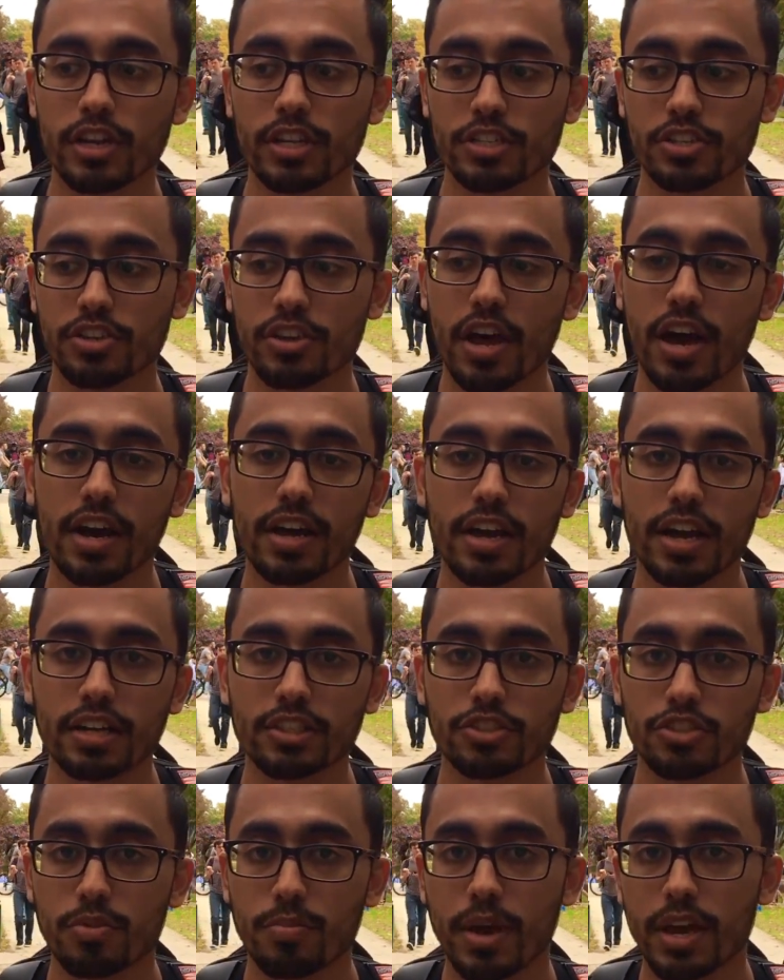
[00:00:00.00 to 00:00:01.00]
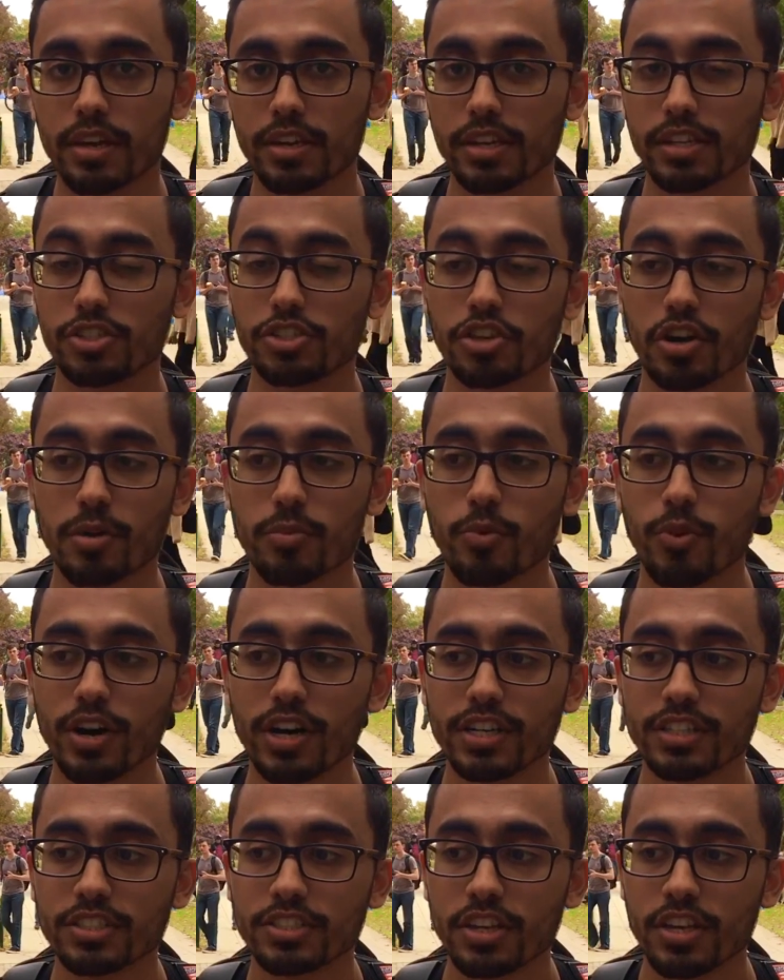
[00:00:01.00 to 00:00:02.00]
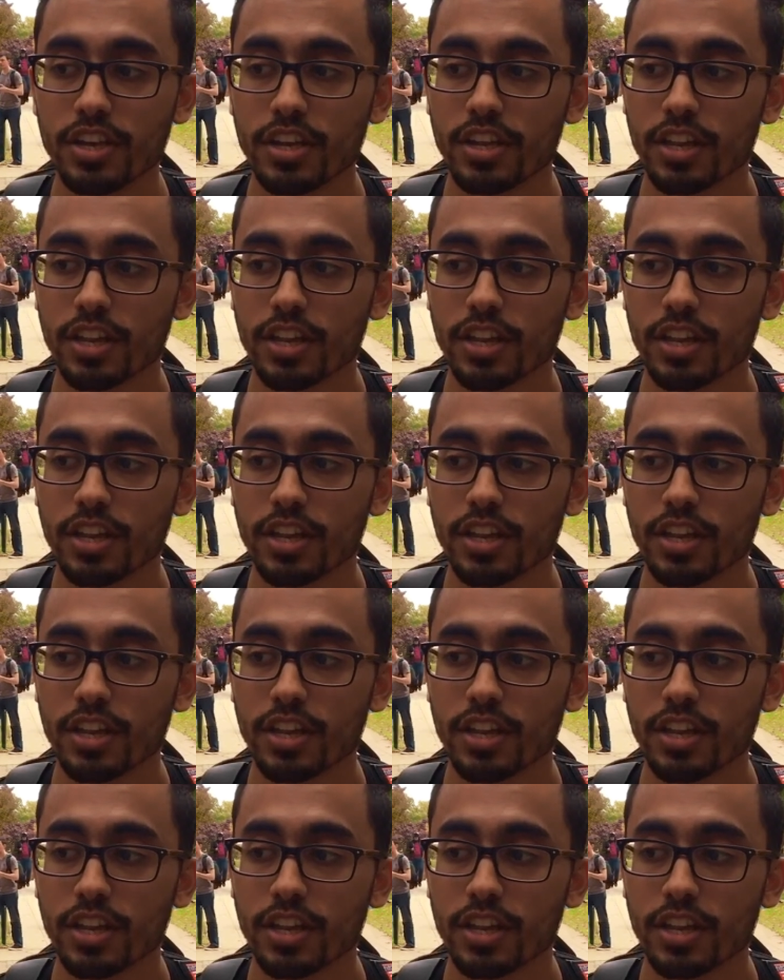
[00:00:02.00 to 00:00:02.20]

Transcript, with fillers: is not as demanding job-wise,